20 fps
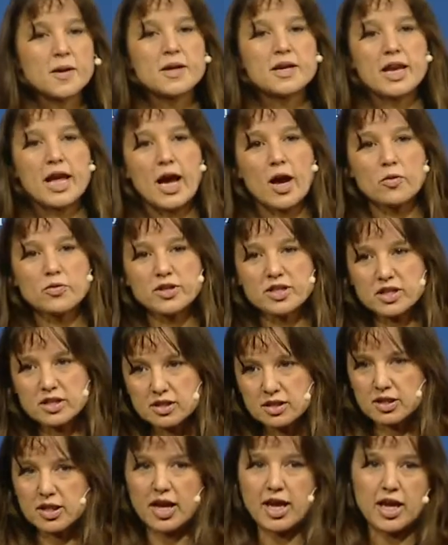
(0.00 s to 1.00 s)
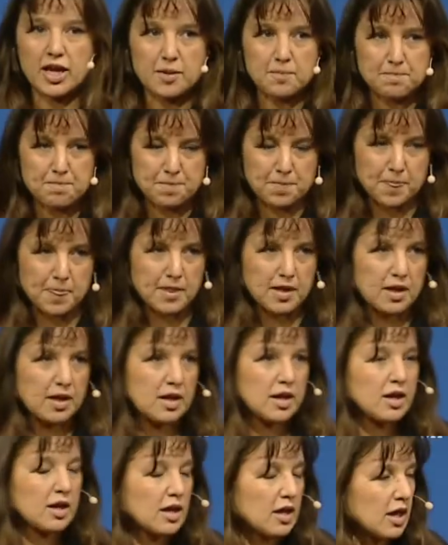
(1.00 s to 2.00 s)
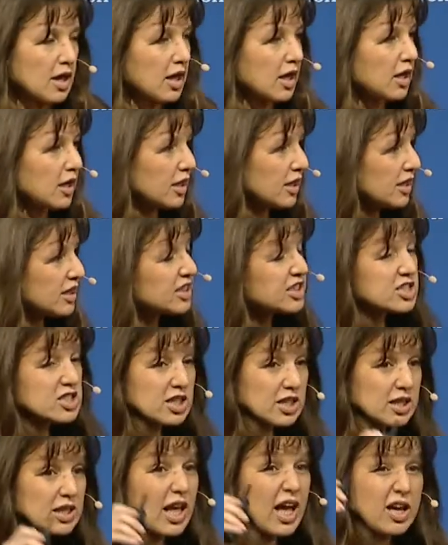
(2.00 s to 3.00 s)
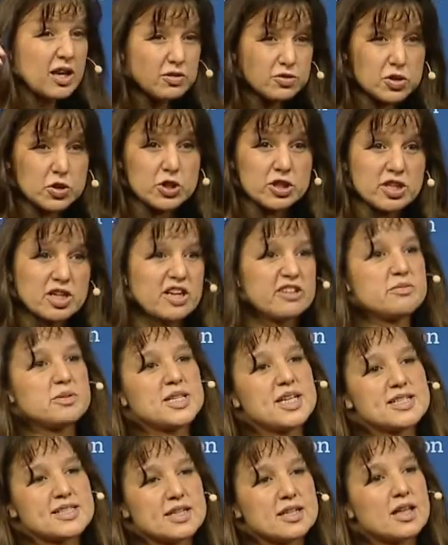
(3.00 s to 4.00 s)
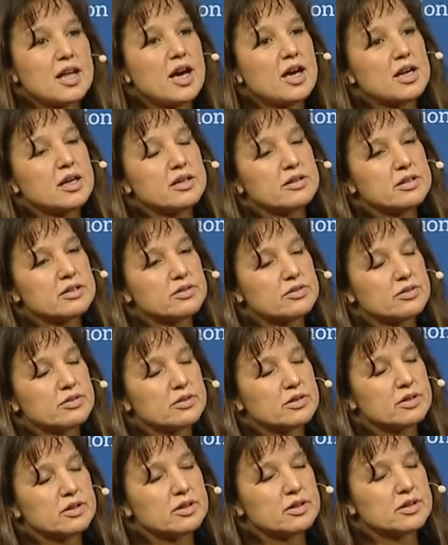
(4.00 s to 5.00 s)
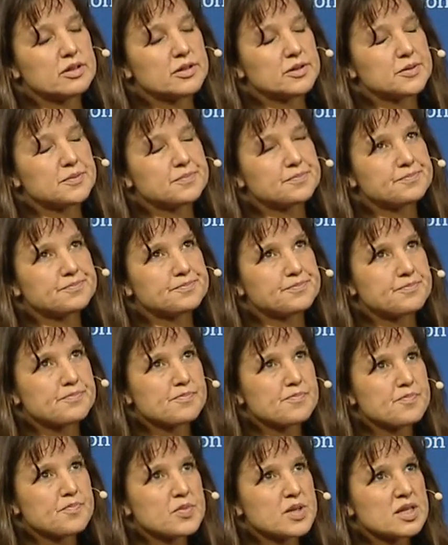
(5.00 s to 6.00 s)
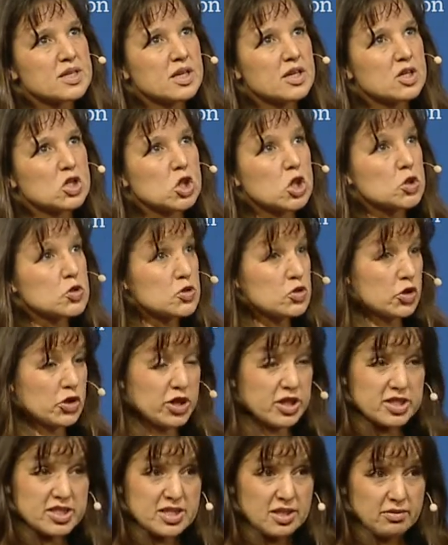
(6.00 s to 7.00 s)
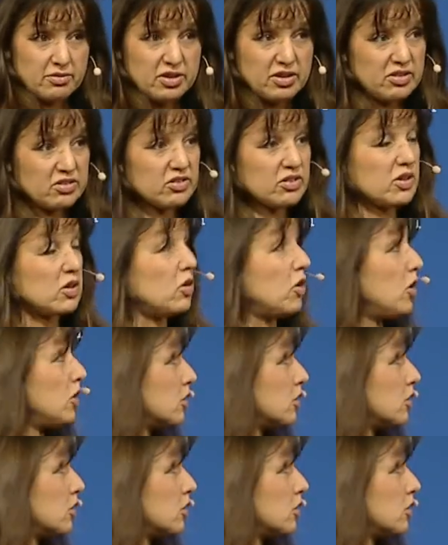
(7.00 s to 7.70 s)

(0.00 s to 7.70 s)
Now, the claim, there's a lot of sort of government has a lot of um, uh, closed circuit TVs all